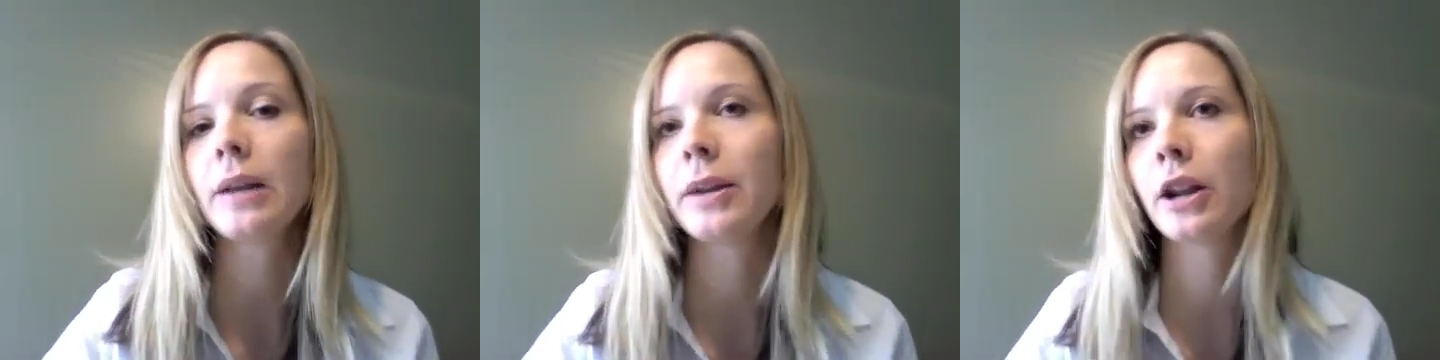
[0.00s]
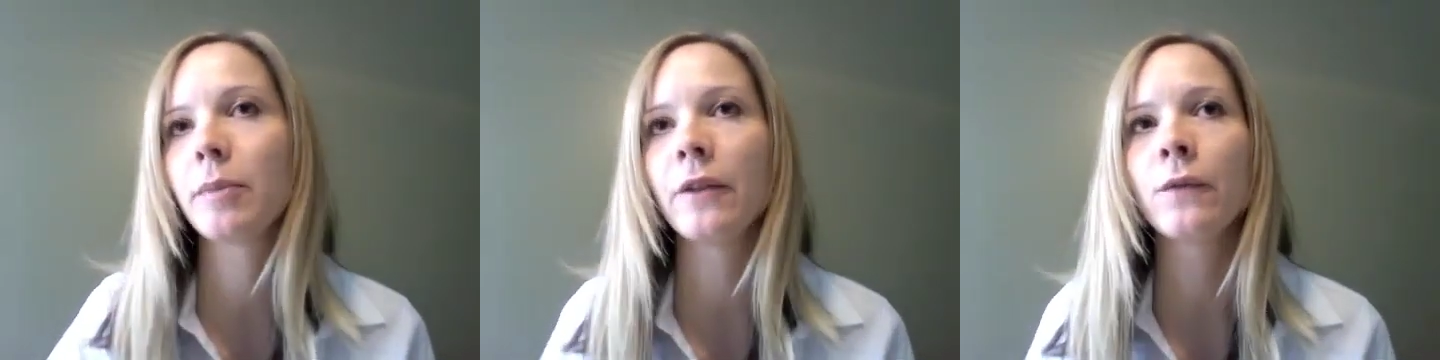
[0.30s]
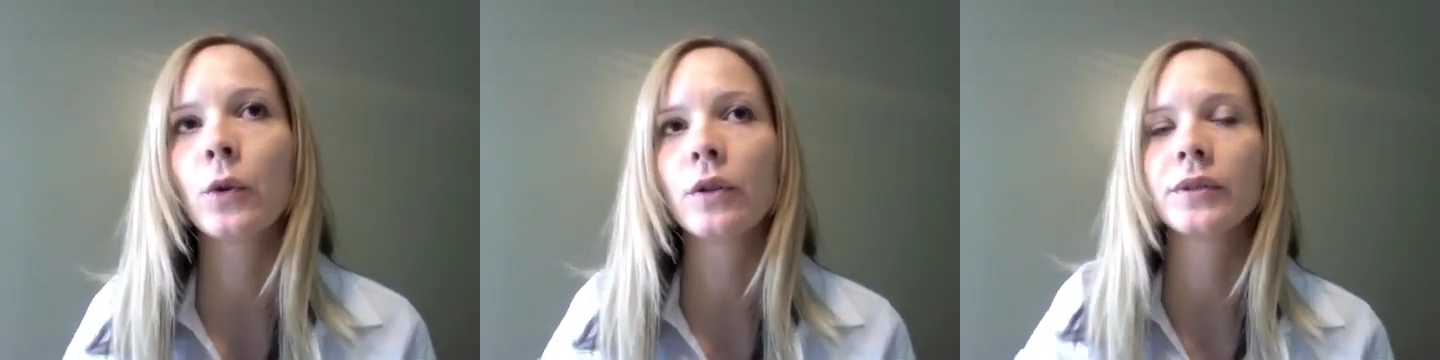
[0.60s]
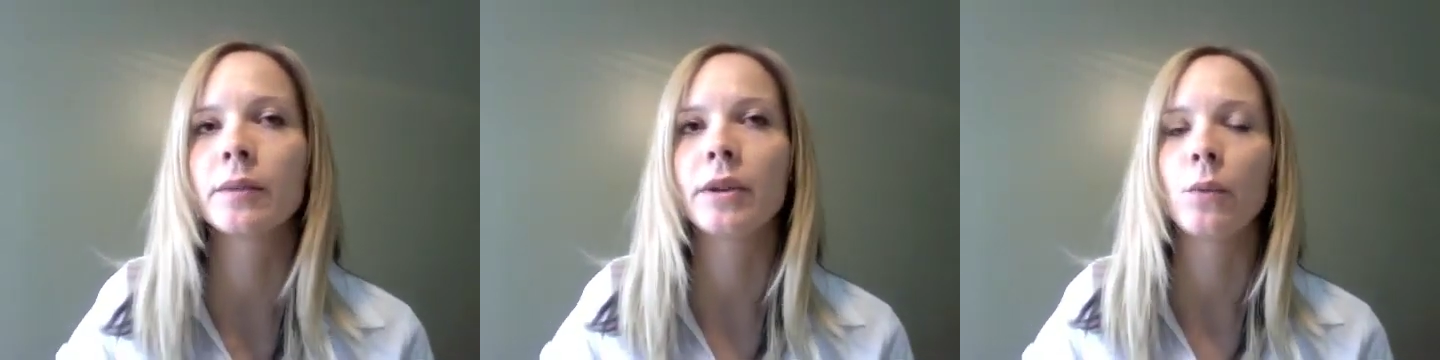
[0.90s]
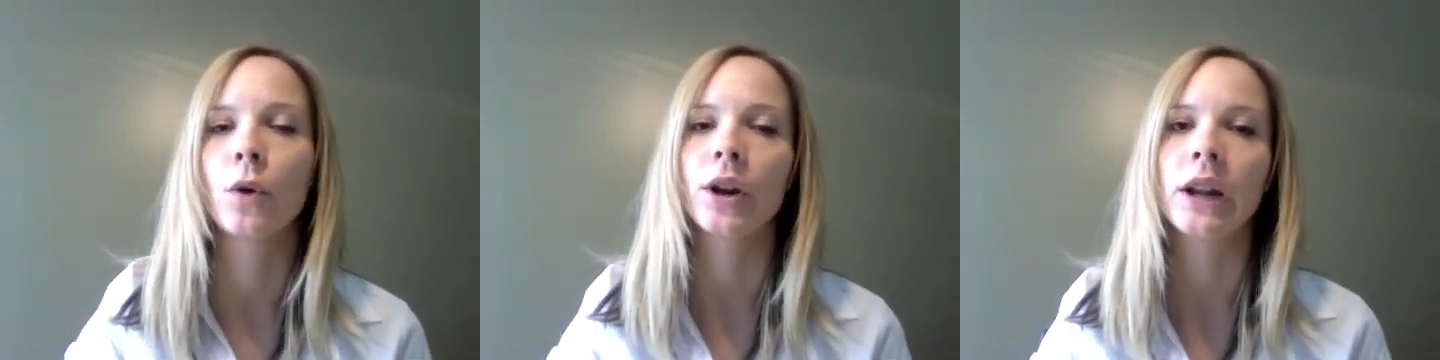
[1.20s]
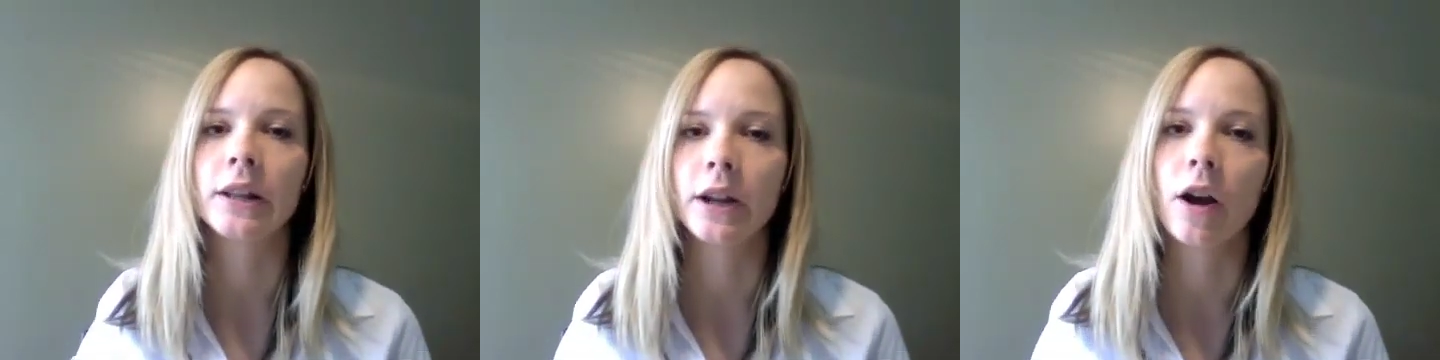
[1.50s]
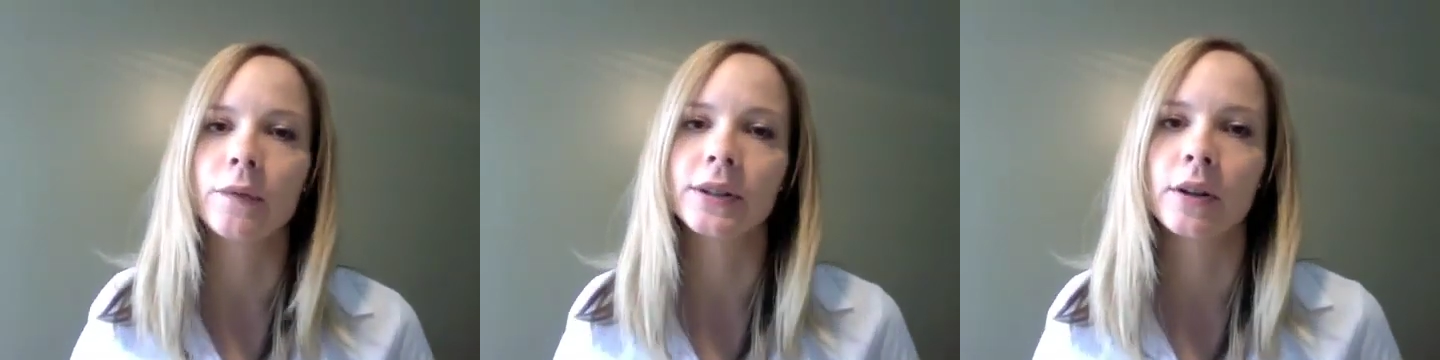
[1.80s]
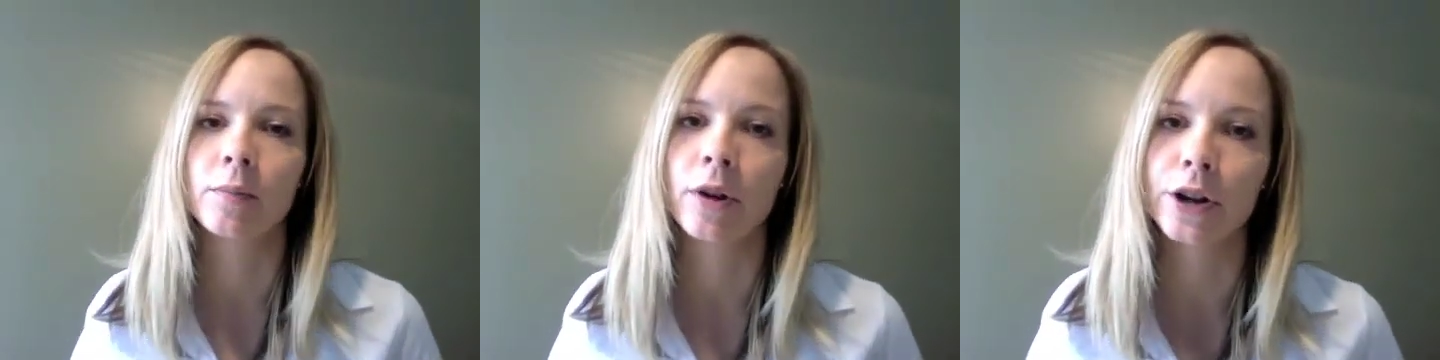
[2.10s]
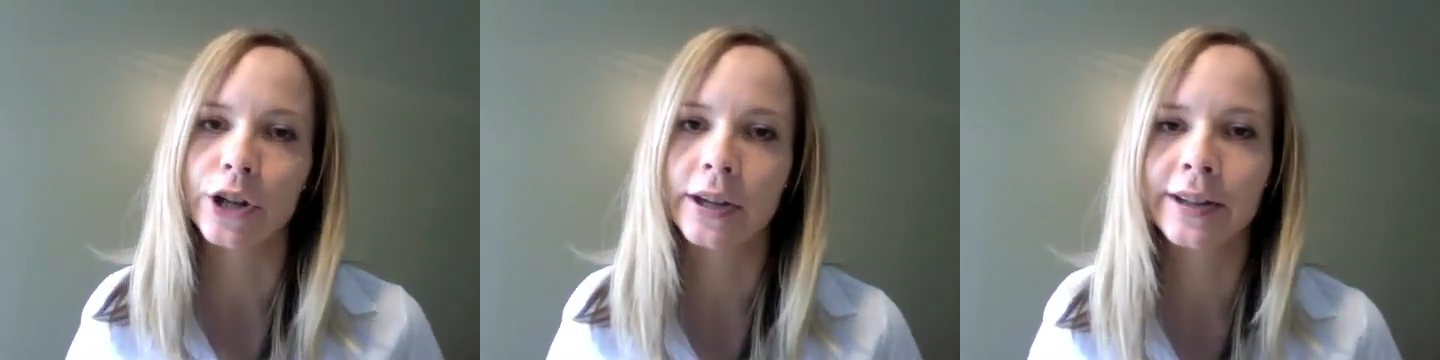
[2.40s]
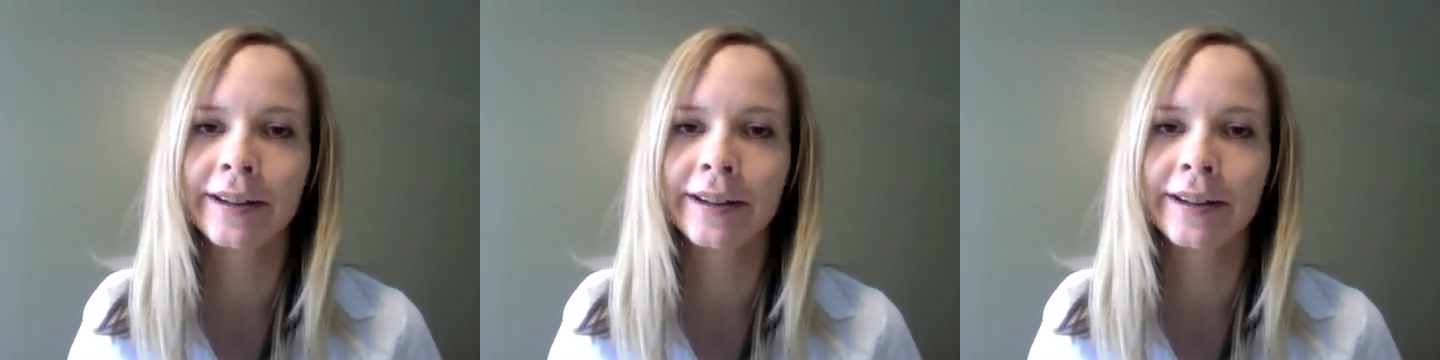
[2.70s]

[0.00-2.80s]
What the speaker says: I mean, it could be a photo of somebody working in the office on a project.